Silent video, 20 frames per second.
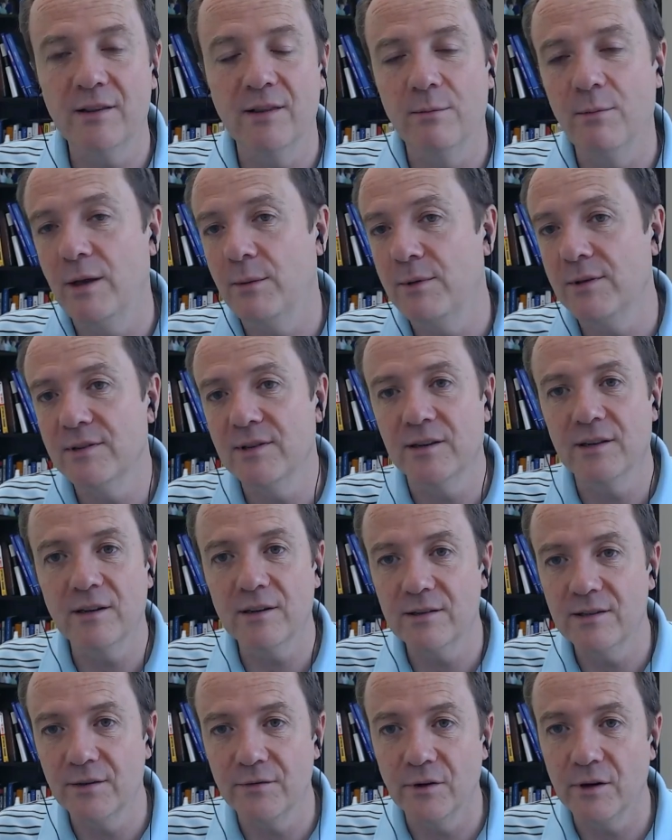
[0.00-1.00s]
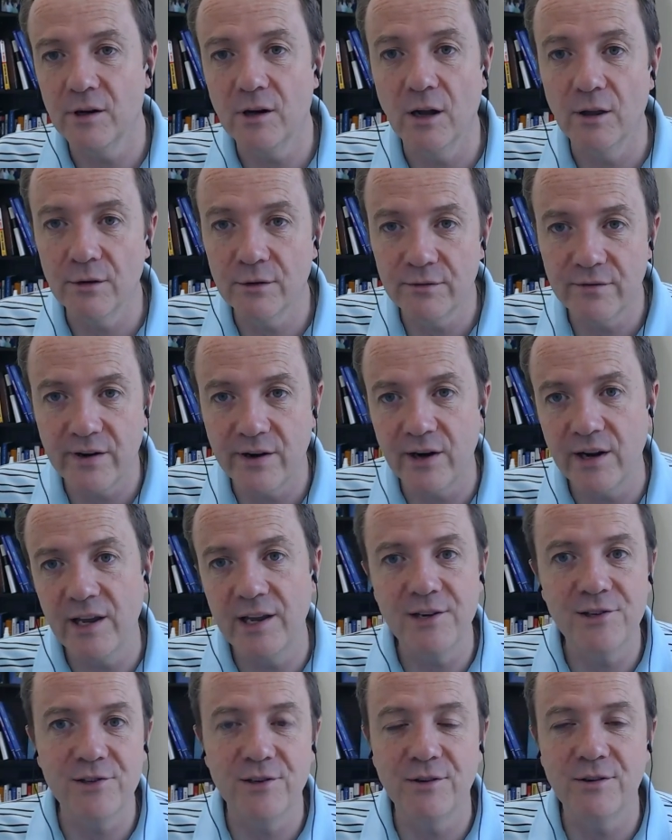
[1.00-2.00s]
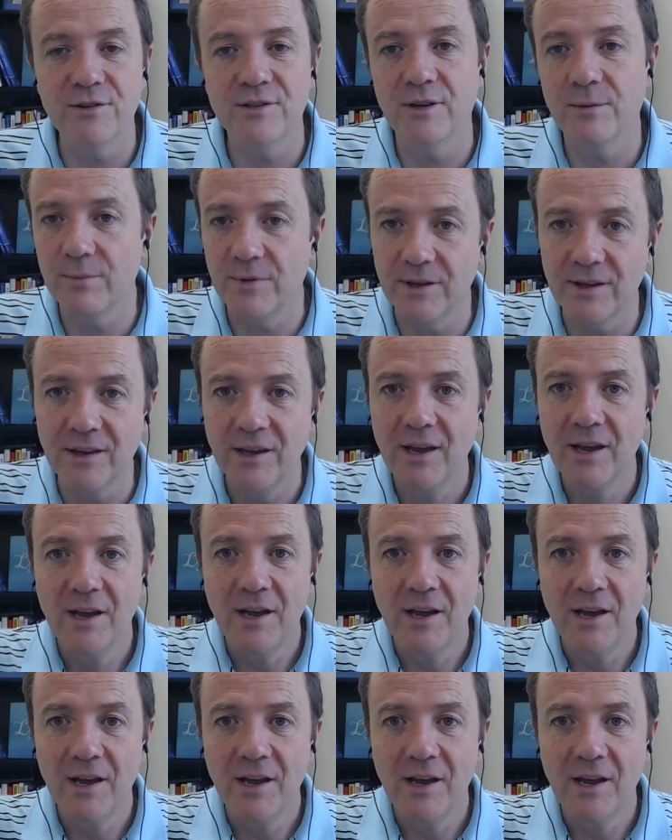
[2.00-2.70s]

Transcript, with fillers: maybe it's like a different color variation or something,